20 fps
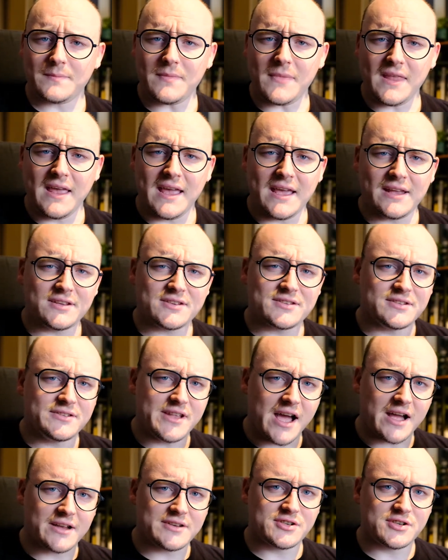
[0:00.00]
it does
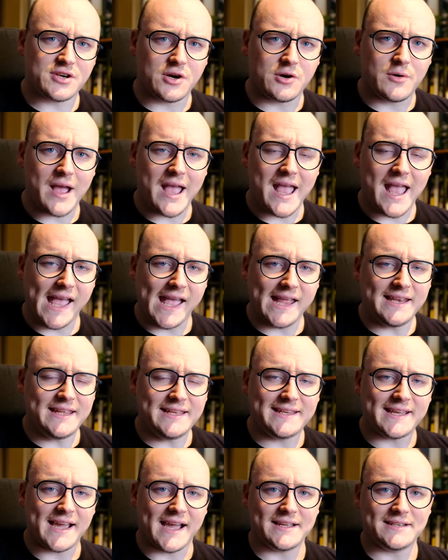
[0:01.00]
not show any
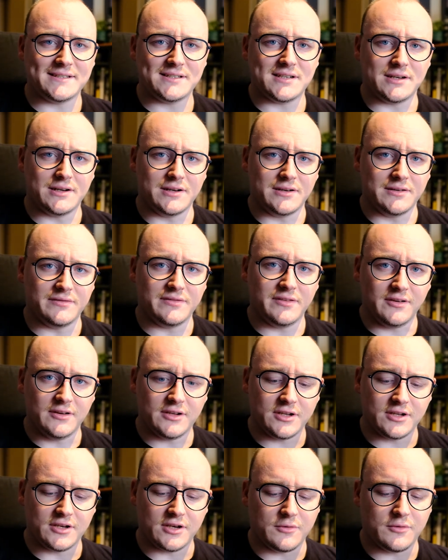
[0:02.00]
kind of,
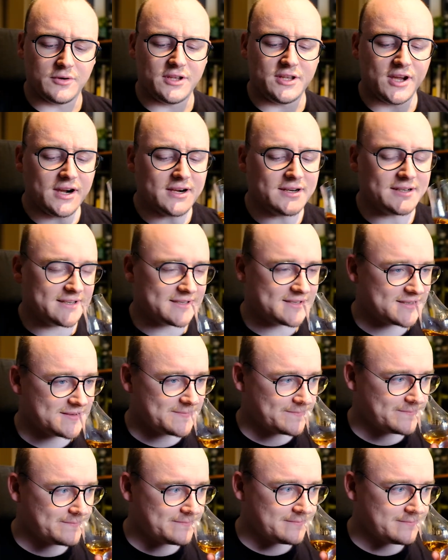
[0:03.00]
youngness
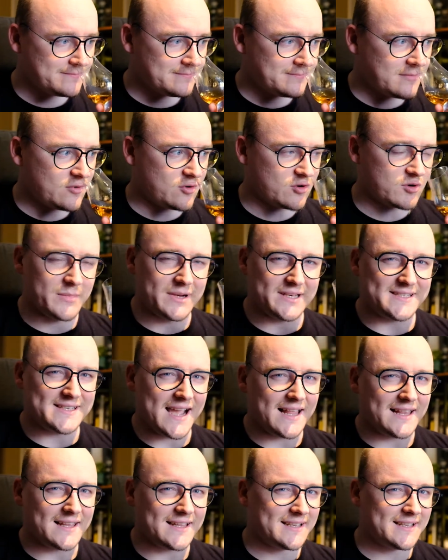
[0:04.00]
or
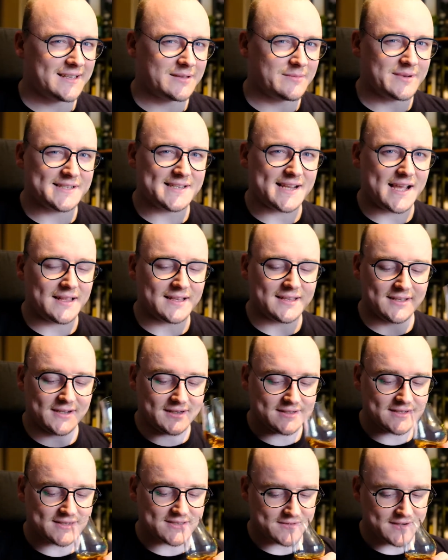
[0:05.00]
metallic
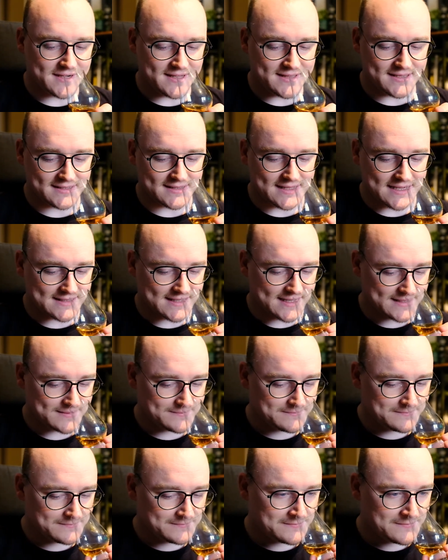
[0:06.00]
youngness or anything like that.
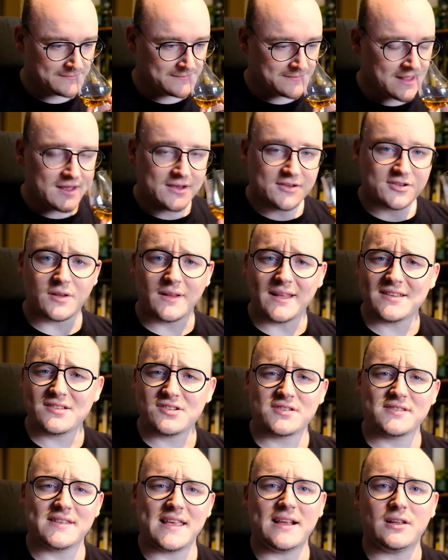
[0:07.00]
So let's
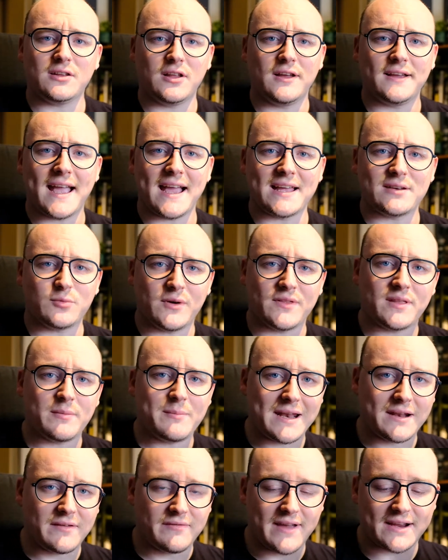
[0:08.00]
just take a look at what the
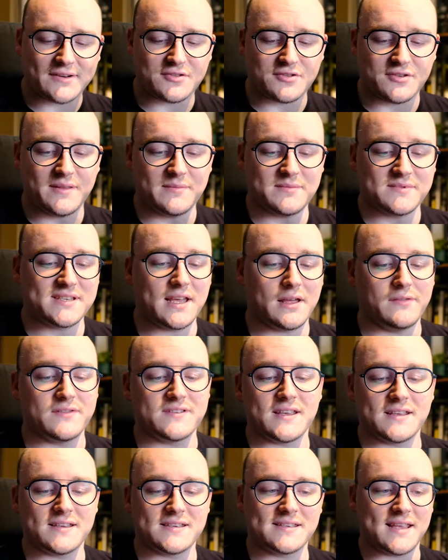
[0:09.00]
manufacturer themselves
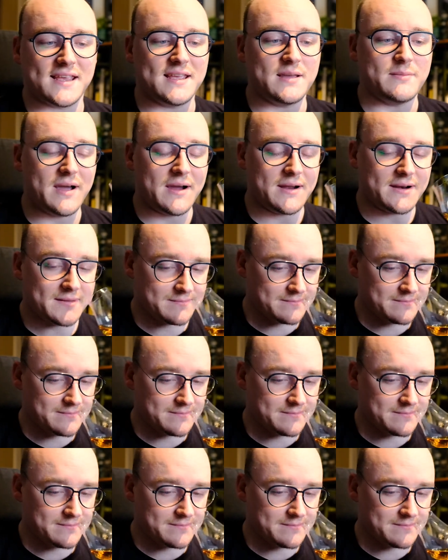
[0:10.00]
say about it.